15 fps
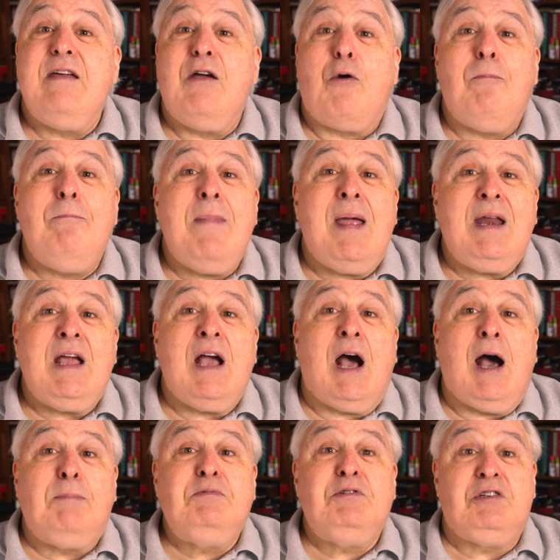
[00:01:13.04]
There are many
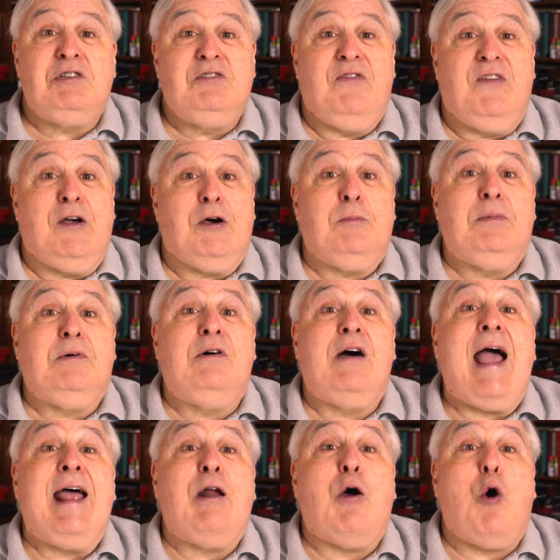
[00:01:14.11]
options available
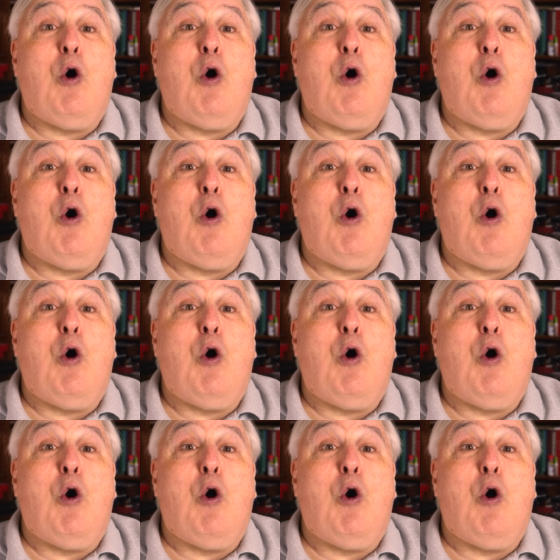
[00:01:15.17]
at